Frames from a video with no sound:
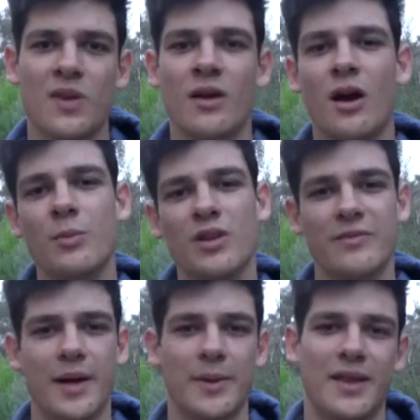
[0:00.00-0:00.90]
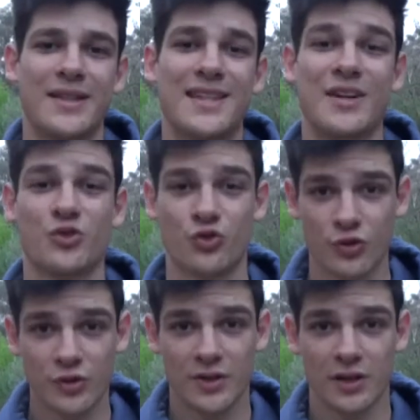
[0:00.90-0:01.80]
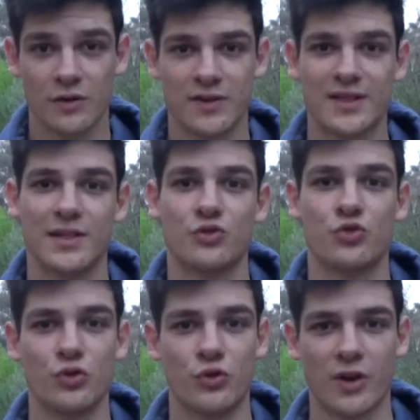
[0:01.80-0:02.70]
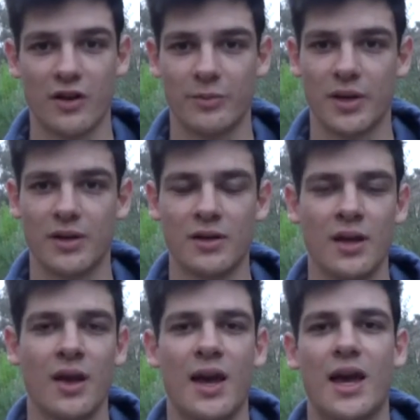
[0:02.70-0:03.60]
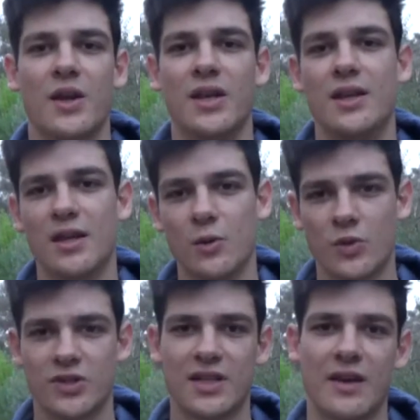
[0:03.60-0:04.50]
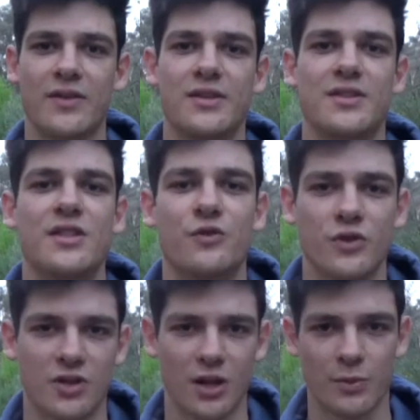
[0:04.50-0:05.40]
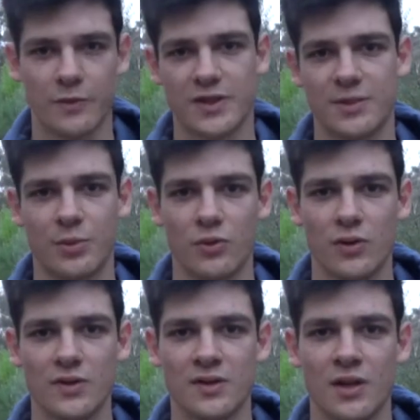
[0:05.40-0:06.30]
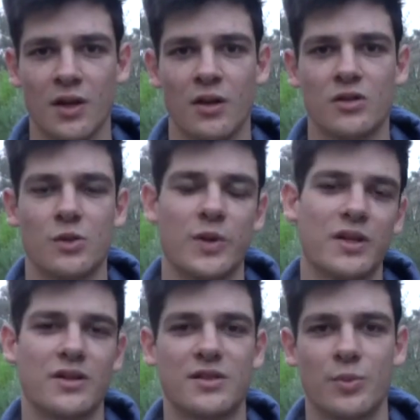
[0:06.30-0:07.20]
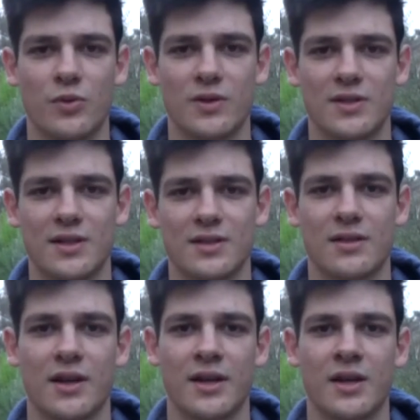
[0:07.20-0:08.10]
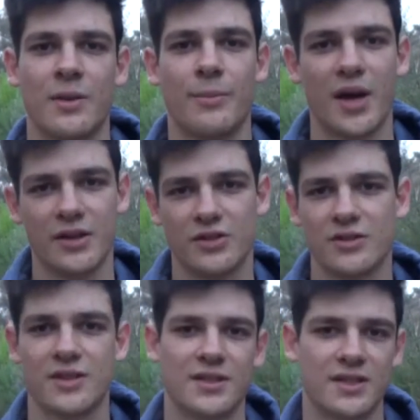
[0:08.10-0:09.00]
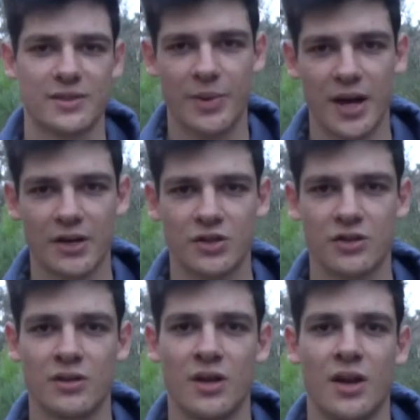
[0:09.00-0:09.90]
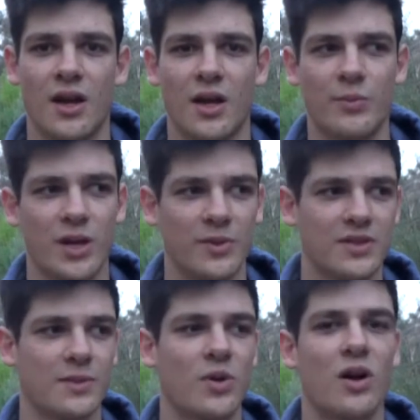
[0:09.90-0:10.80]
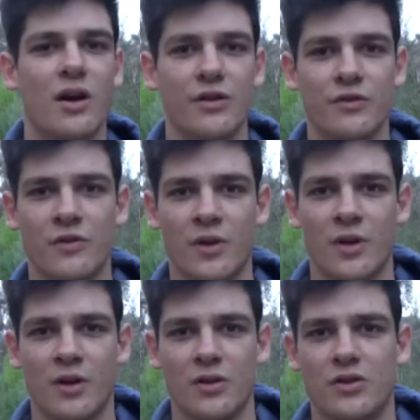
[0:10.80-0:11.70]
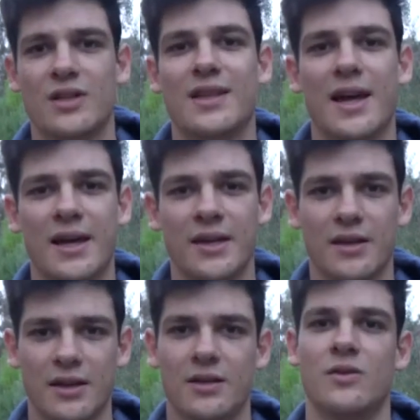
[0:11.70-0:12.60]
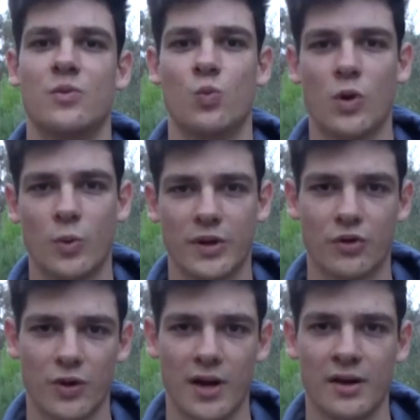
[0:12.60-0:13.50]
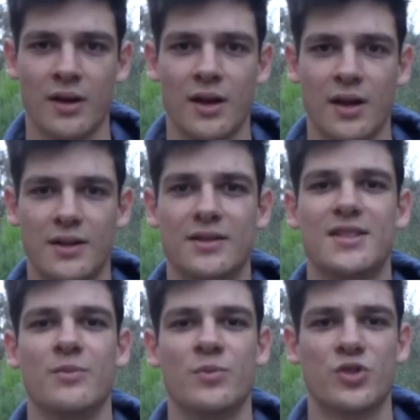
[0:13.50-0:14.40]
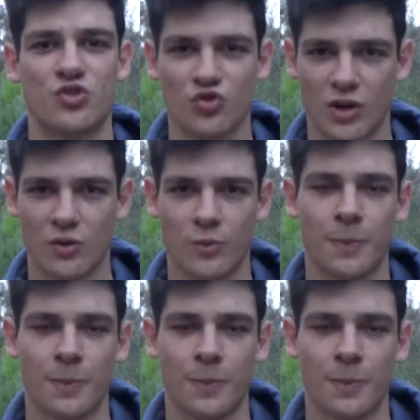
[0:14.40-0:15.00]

I believe maybe that's our true selves, that's our true creative being, and here we're just having a different type of experience, so we can experience things like patience, anticipation, and maybe some kind of delay in what we create and some struggle.